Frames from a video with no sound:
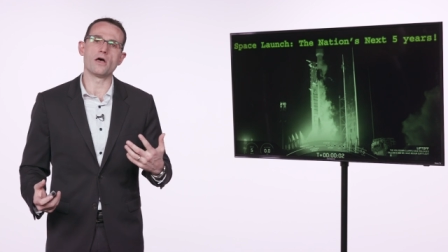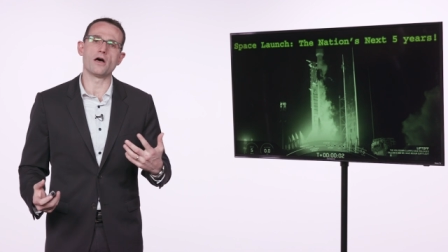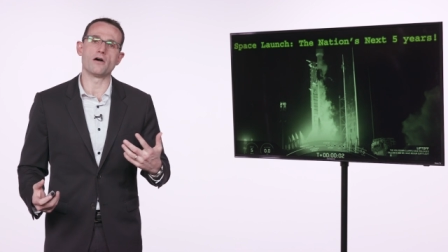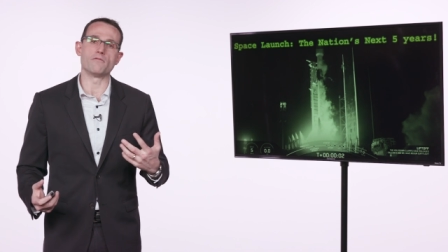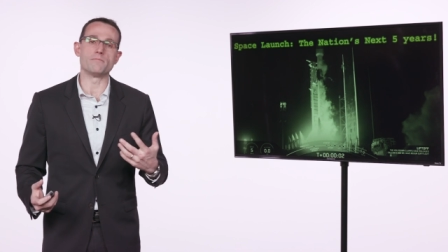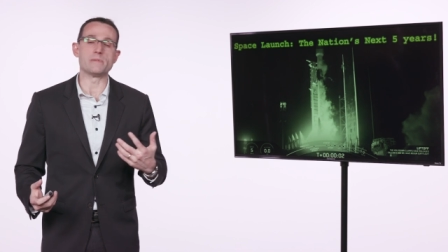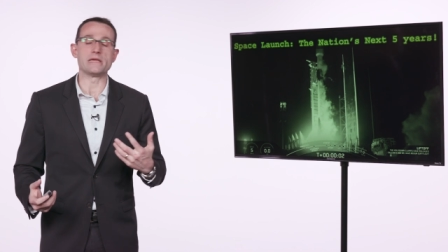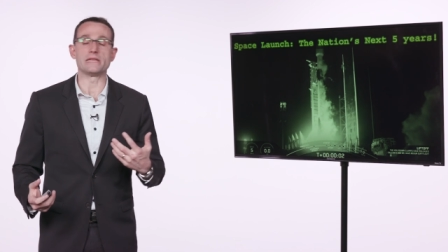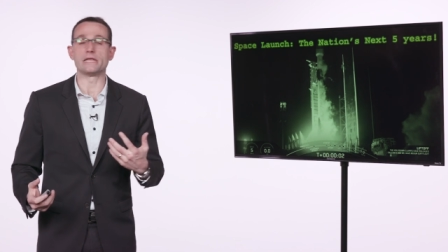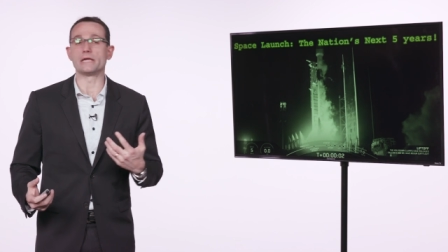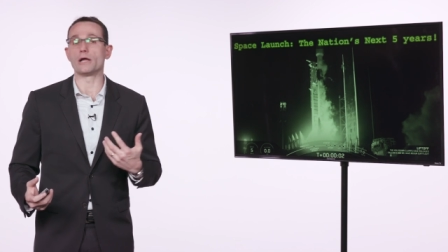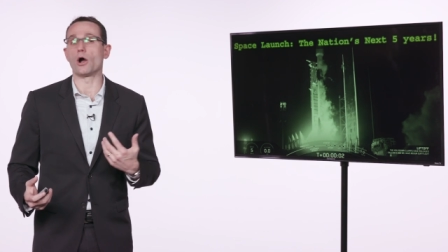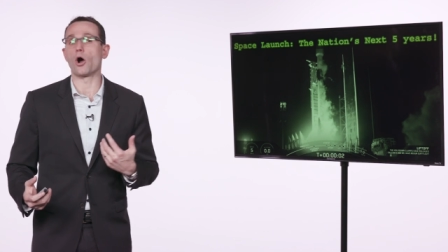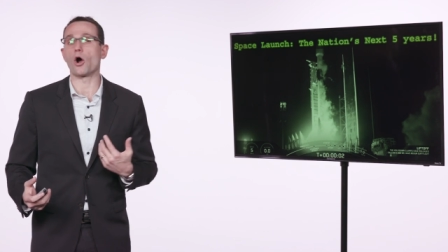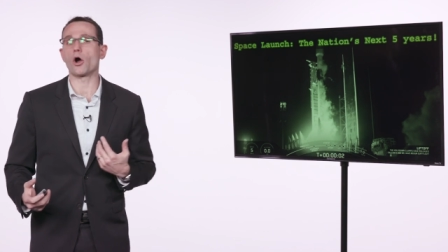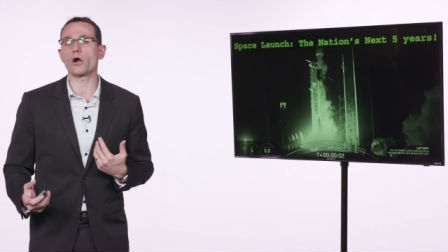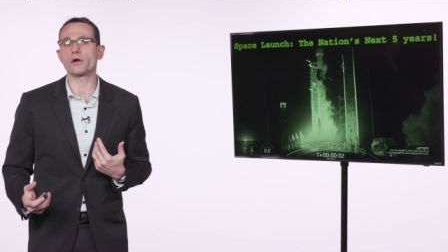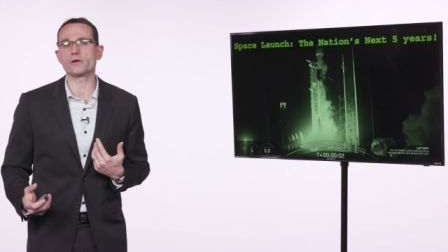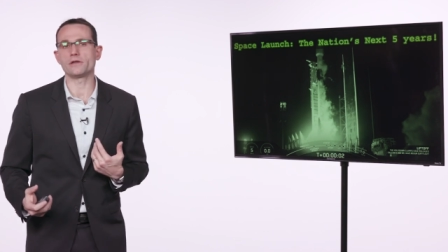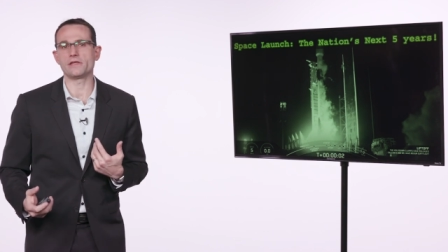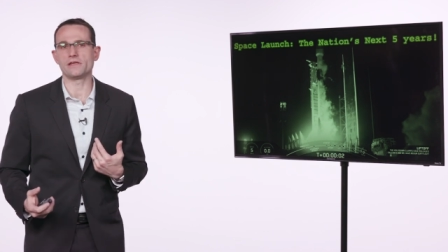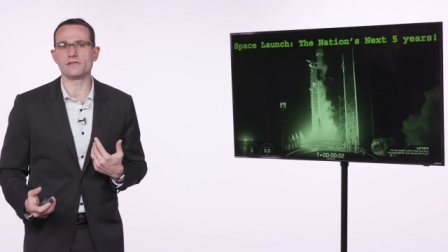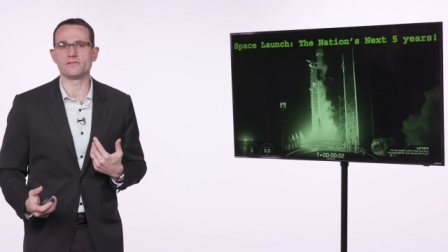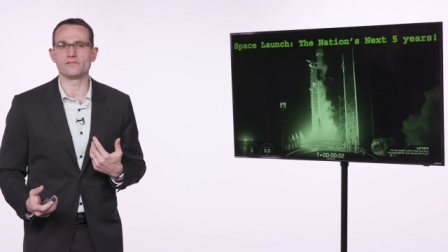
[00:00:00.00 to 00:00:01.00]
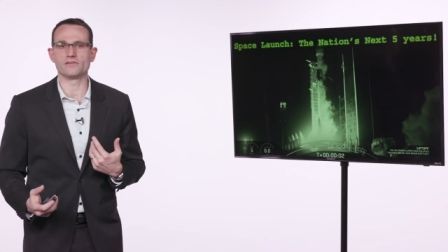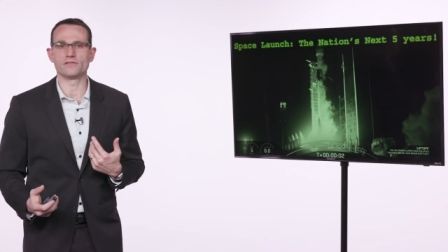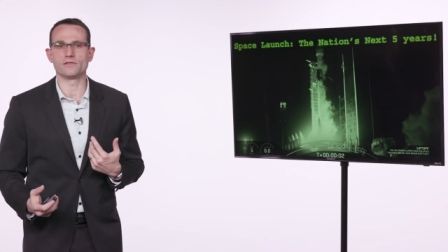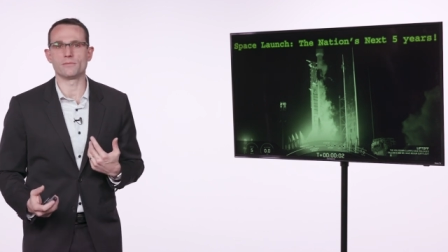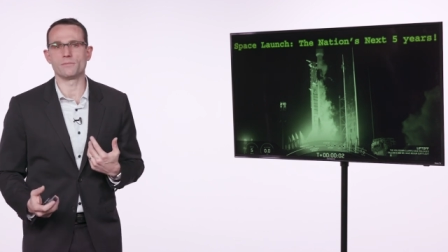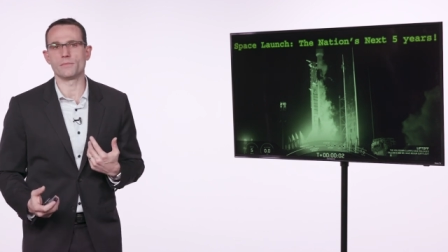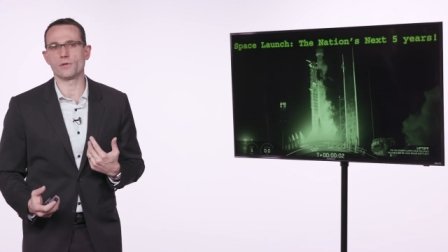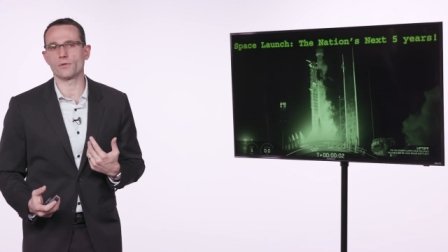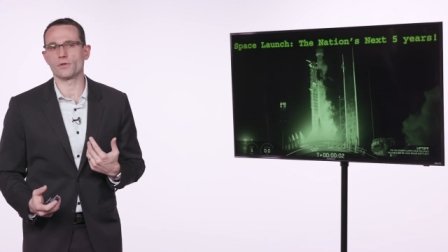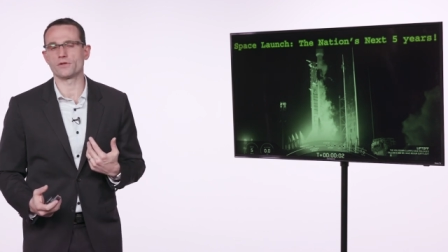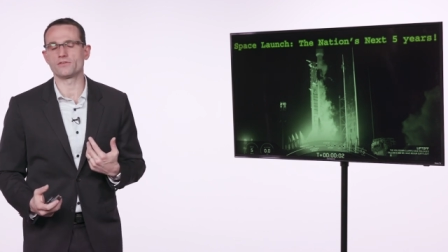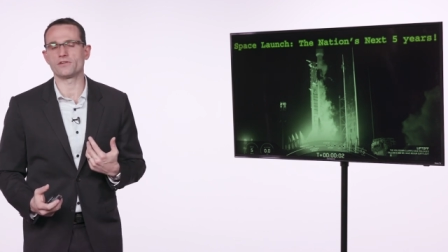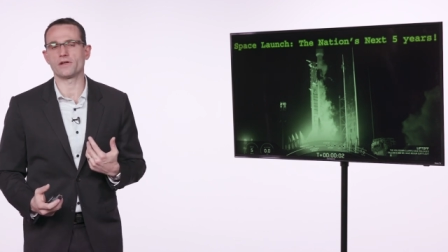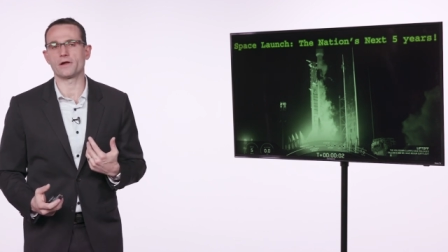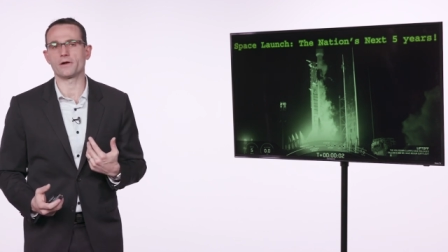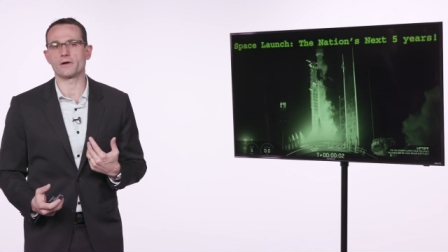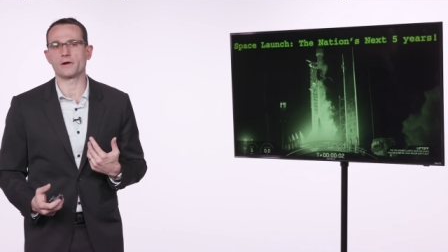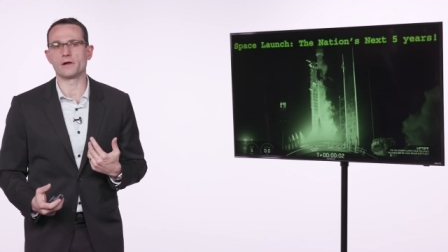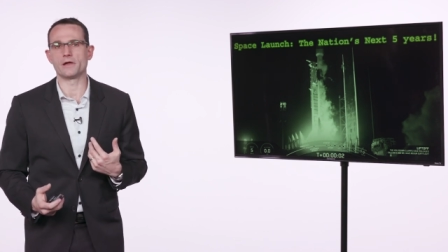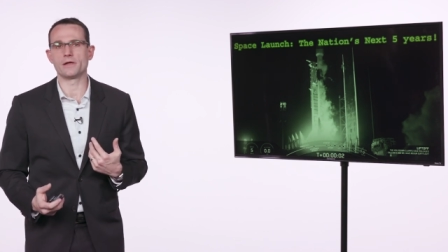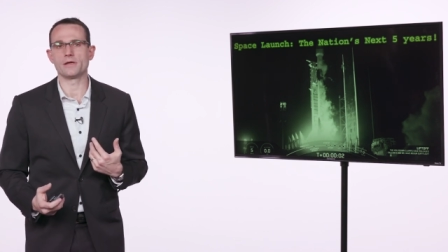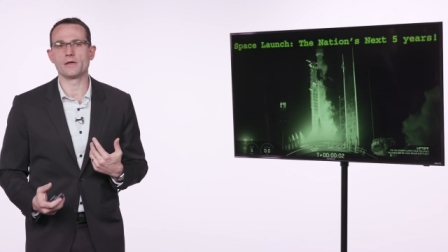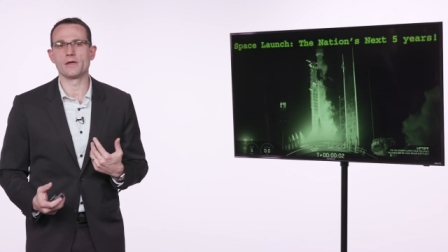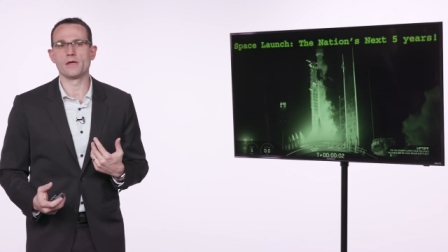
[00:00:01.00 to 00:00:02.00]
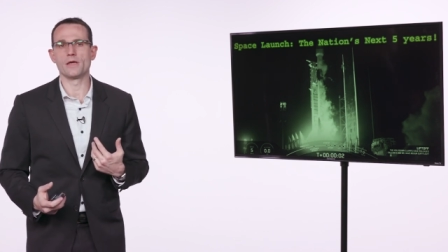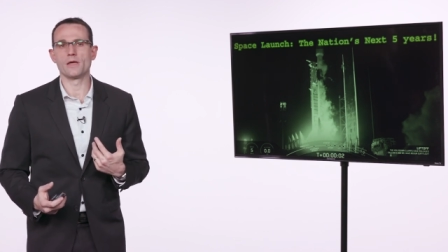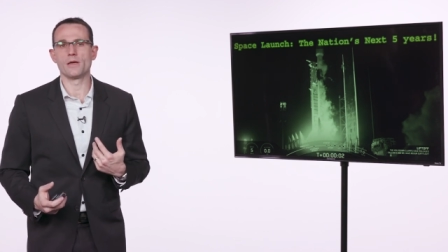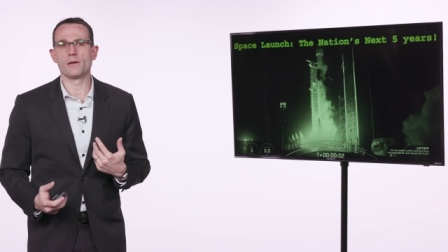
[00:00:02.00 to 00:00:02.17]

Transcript: of meeting our needs in the military,